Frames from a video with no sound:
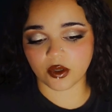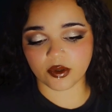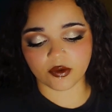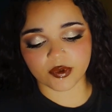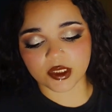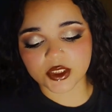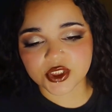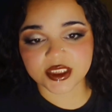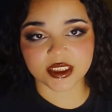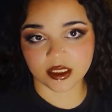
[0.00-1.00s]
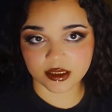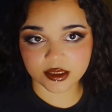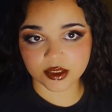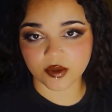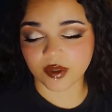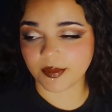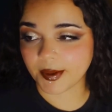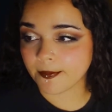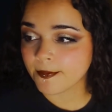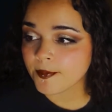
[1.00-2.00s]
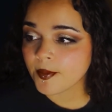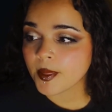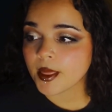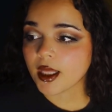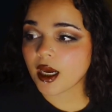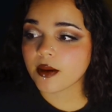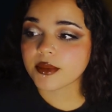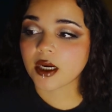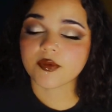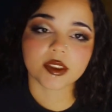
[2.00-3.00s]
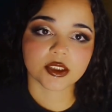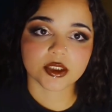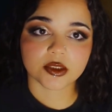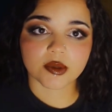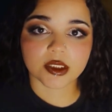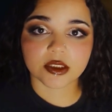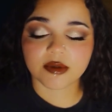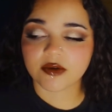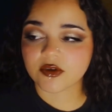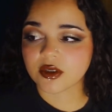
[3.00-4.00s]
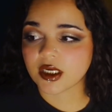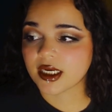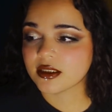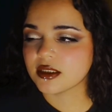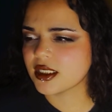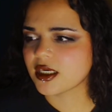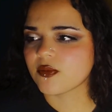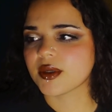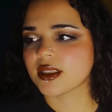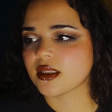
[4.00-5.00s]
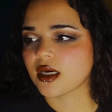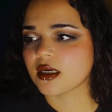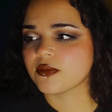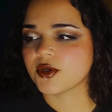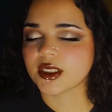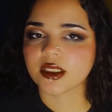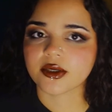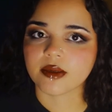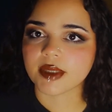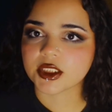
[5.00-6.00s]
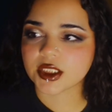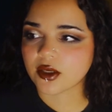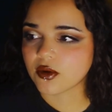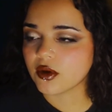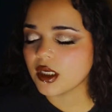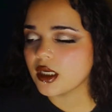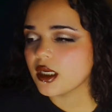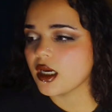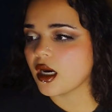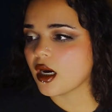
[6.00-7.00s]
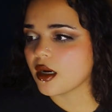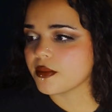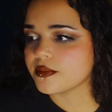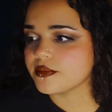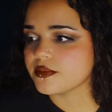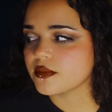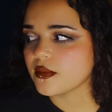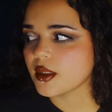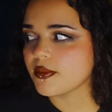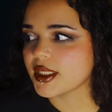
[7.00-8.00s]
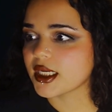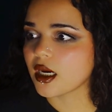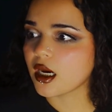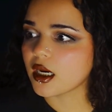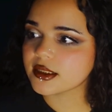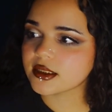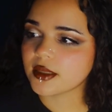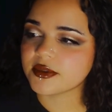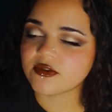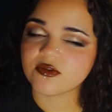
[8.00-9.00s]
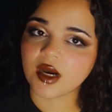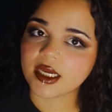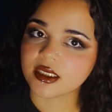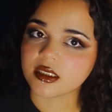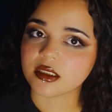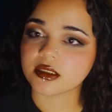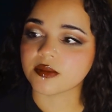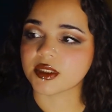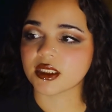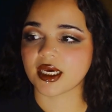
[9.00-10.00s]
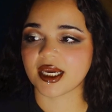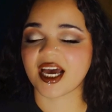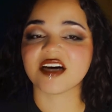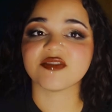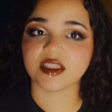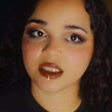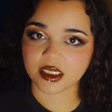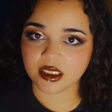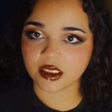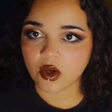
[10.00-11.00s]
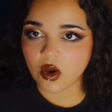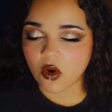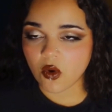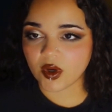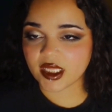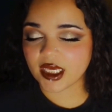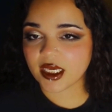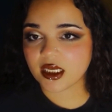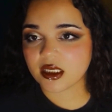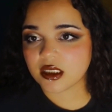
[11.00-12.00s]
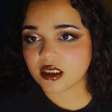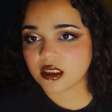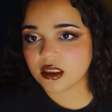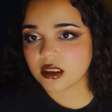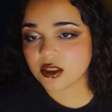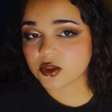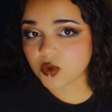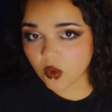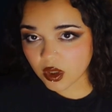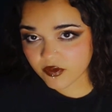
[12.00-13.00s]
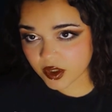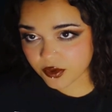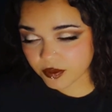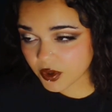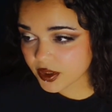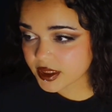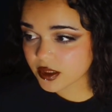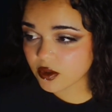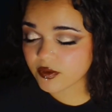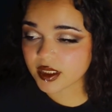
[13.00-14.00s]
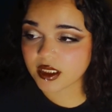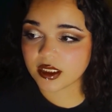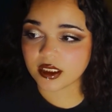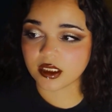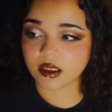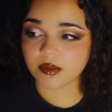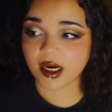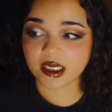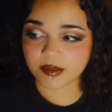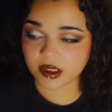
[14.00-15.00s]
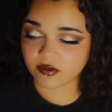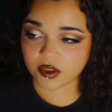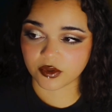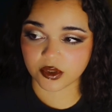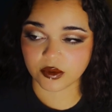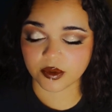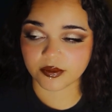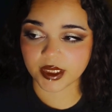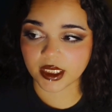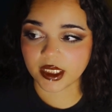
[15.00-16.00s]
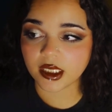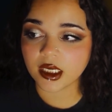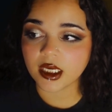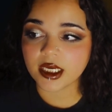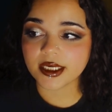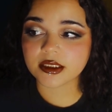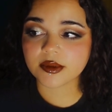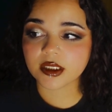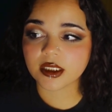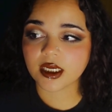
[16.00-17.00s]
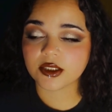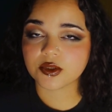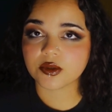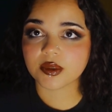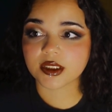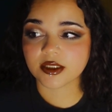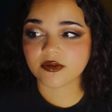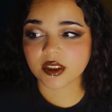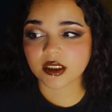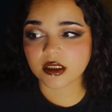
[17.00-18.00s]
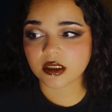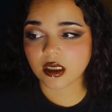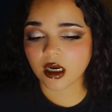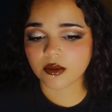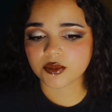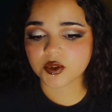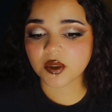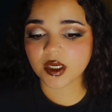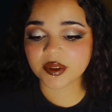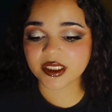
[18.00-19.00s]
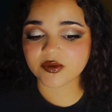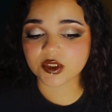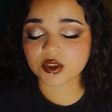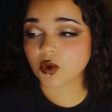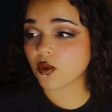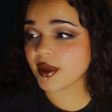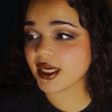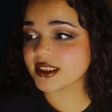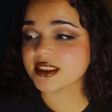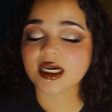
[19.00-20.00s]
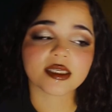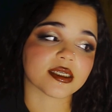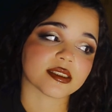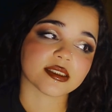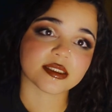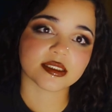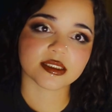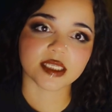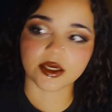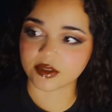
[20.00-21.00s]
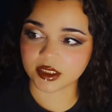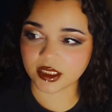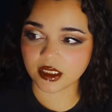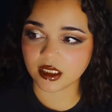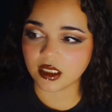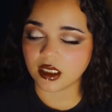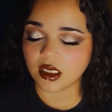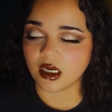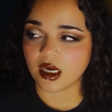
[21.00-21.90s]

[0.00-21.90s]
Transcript: you know, in a religious sense. You know what I mean? I'm not religious whatsoever. I think I've made that pretty clear on my channel. Um, but the concept of finding something like heavenly within the soul of another person or within the embodiment of another human being is something that I do believe in. Um, do I believe in soulmates? Not necessarily.